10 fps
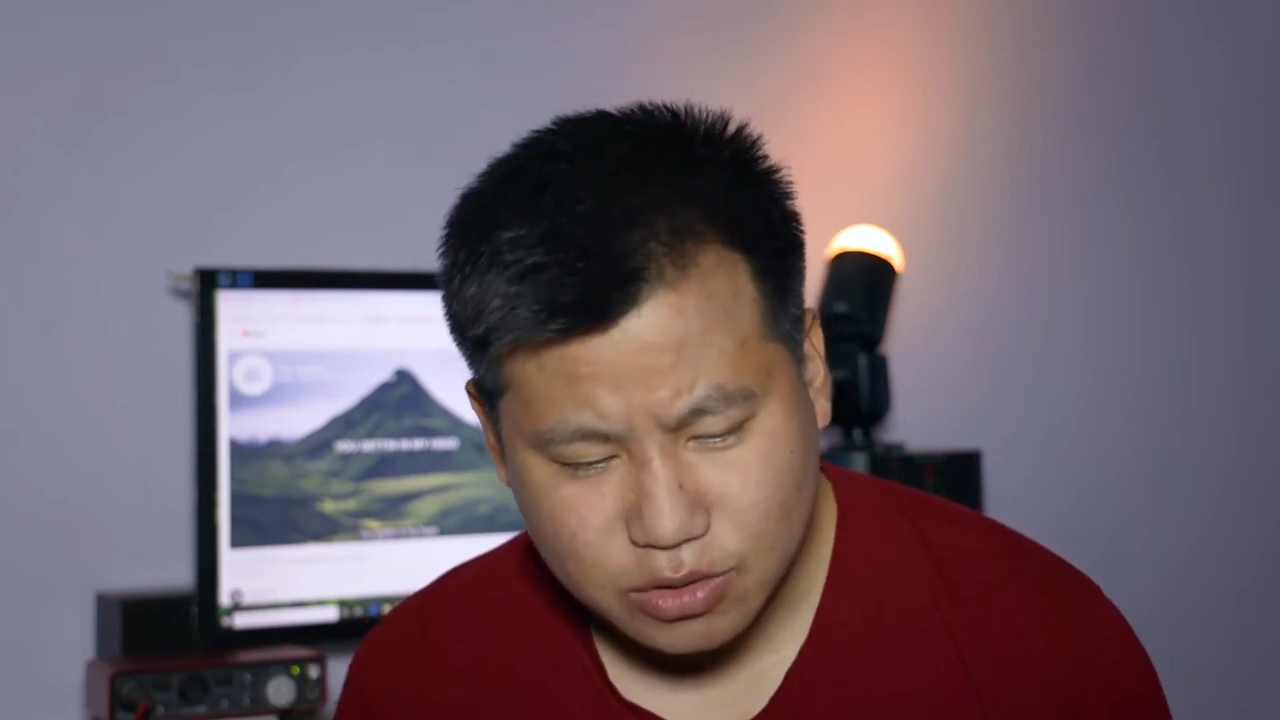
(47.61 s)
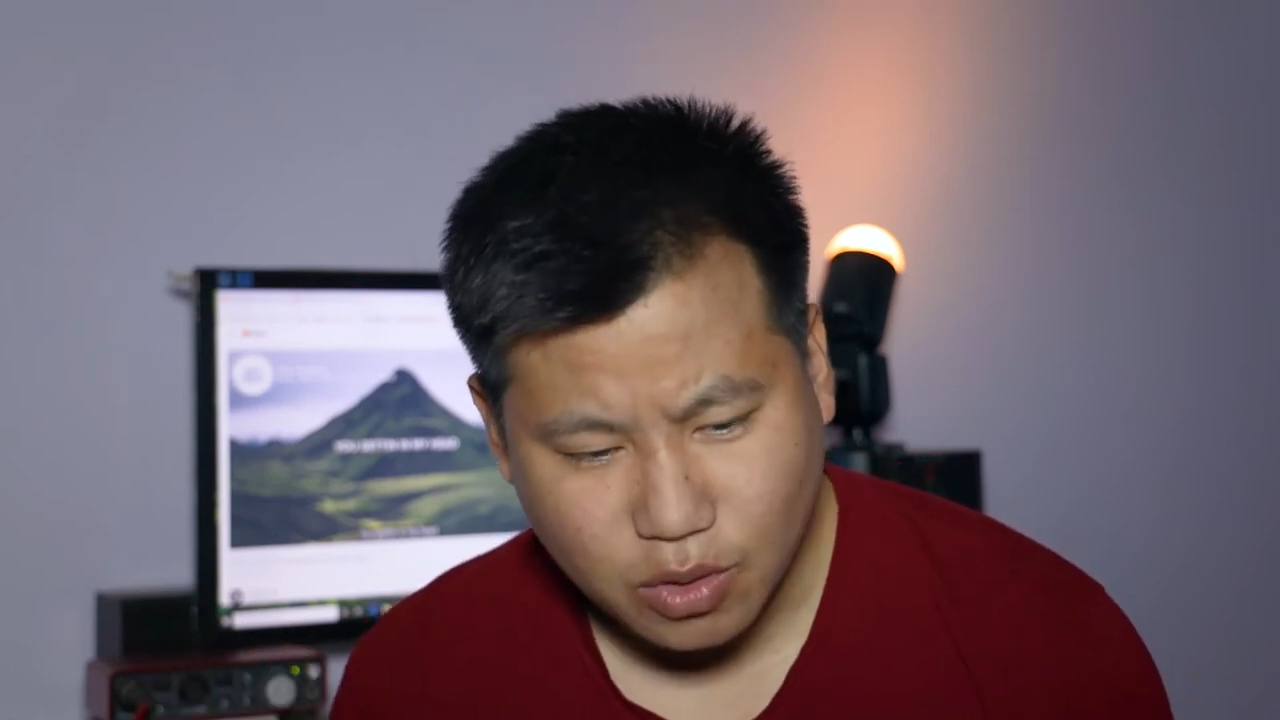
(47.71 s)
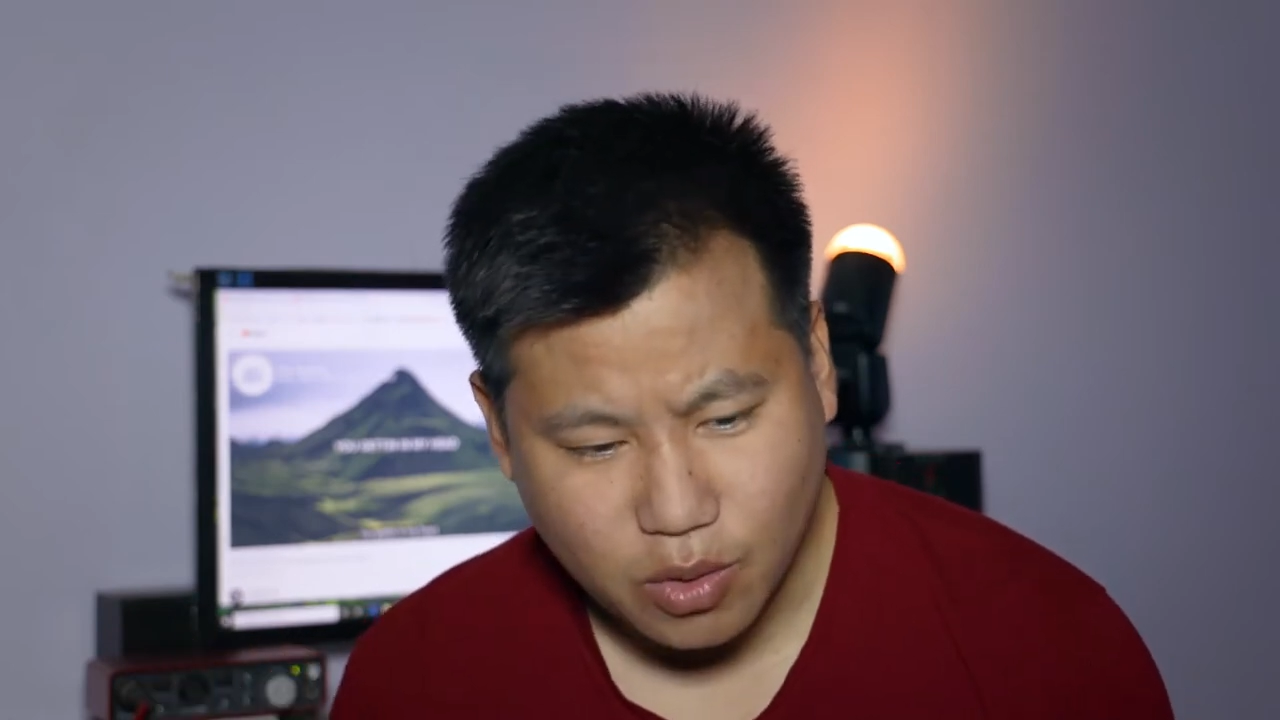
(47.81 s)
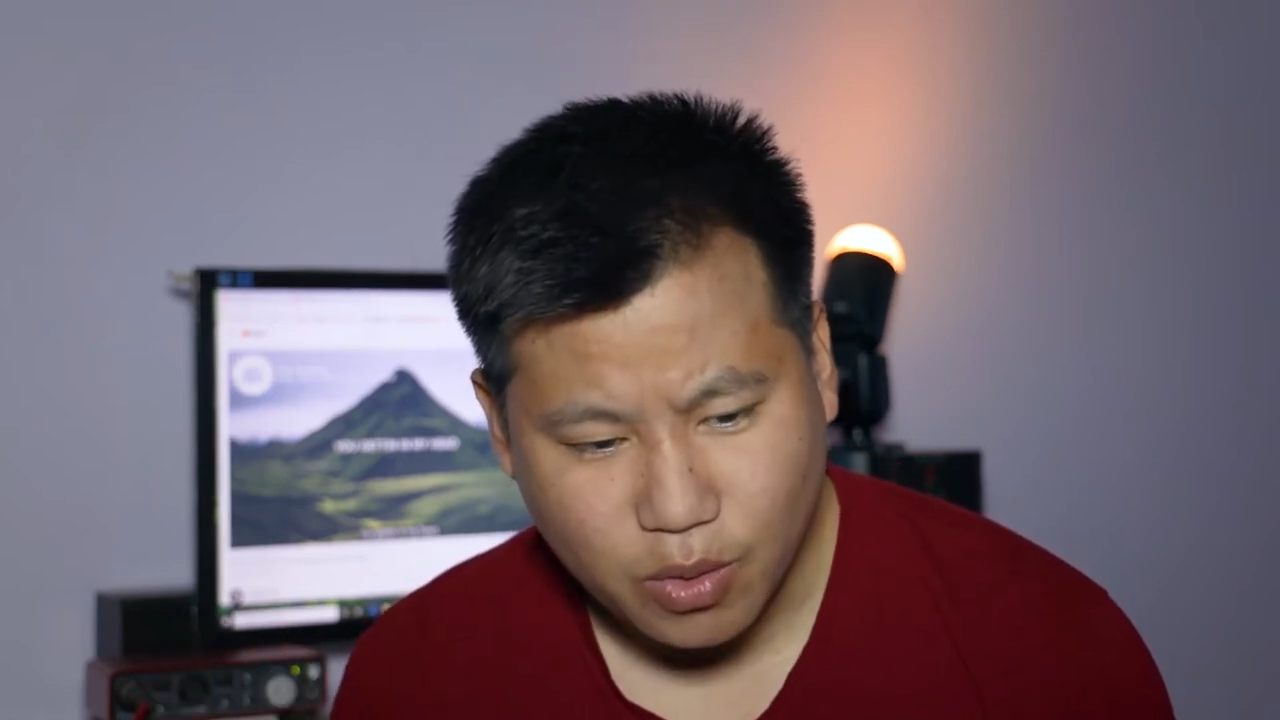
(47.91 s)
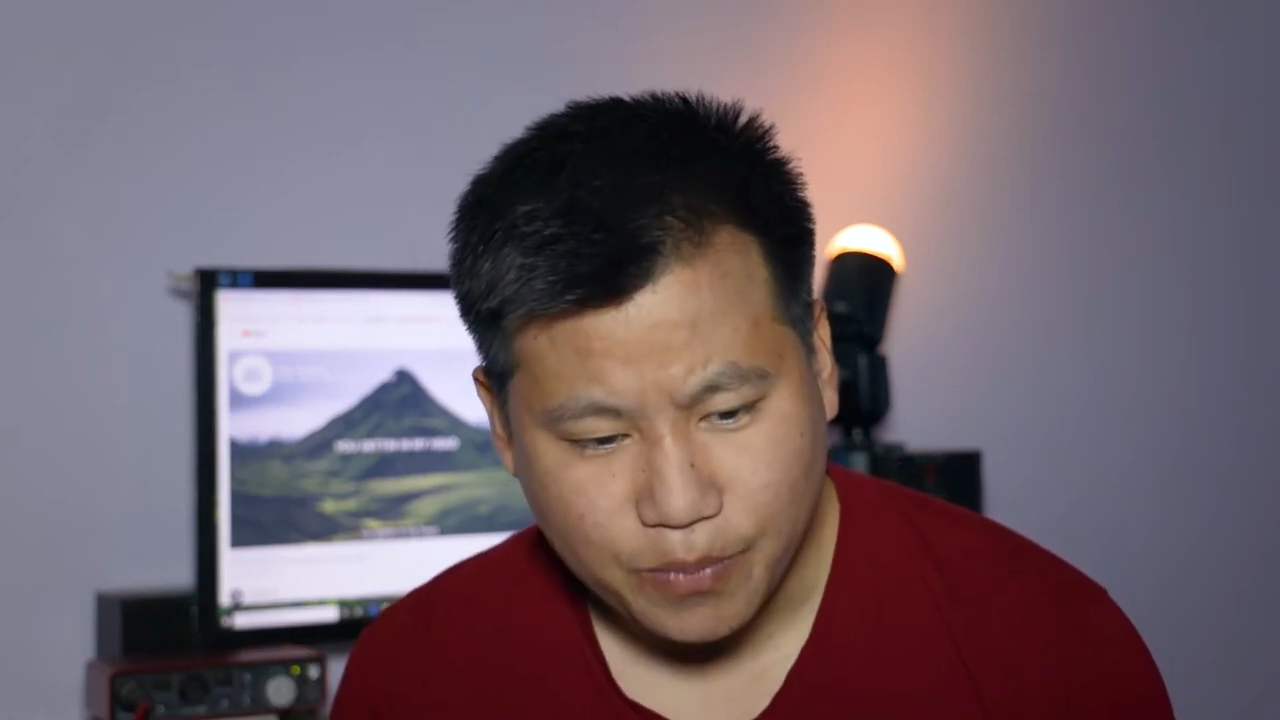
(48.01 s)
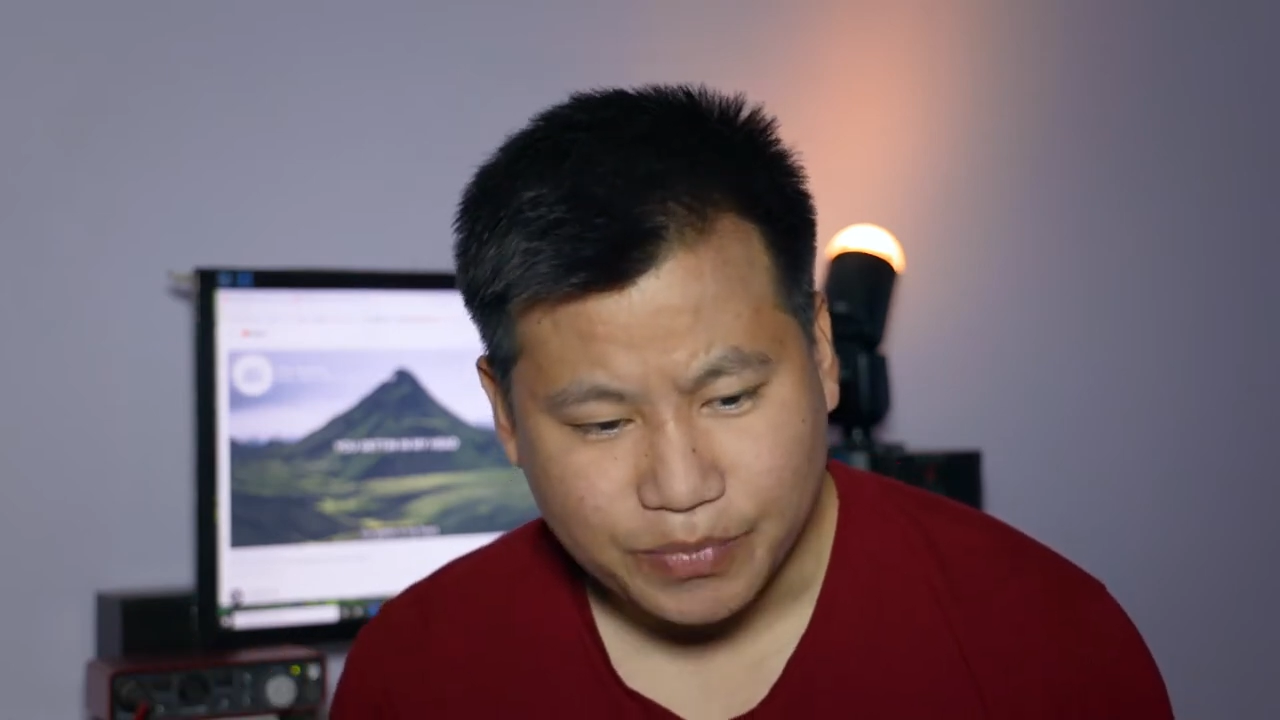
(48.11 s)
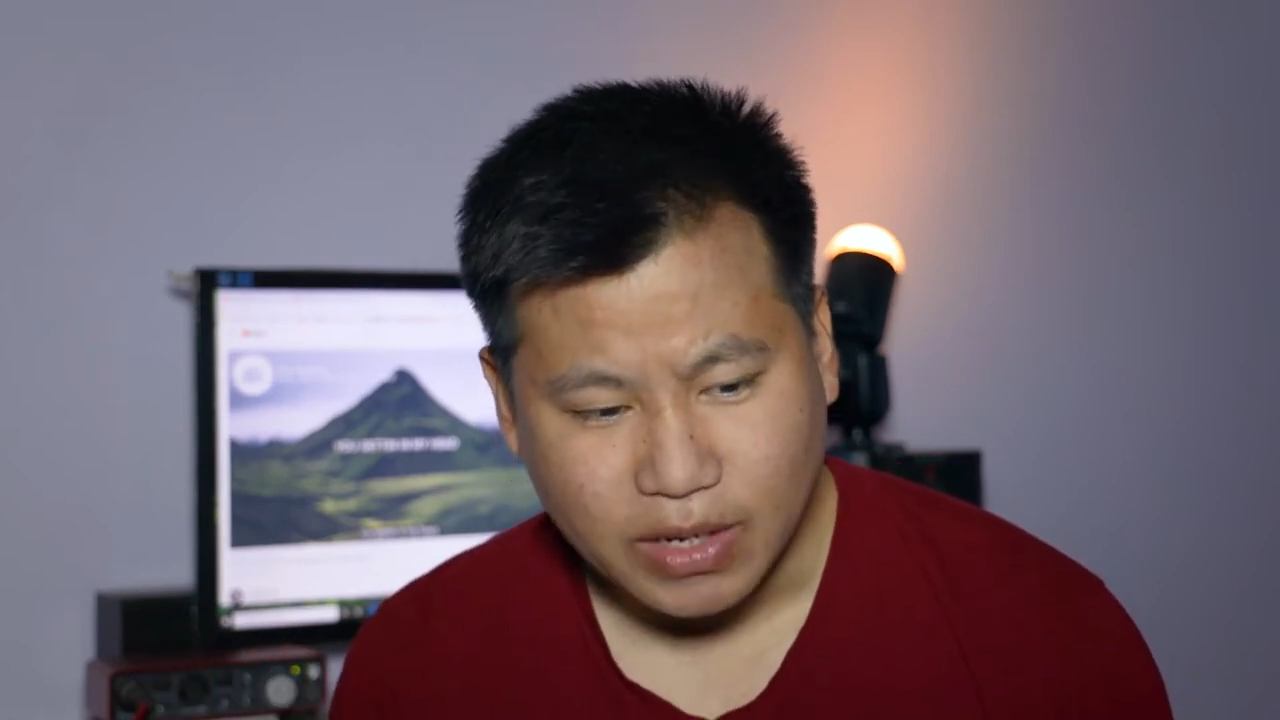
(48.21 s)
know,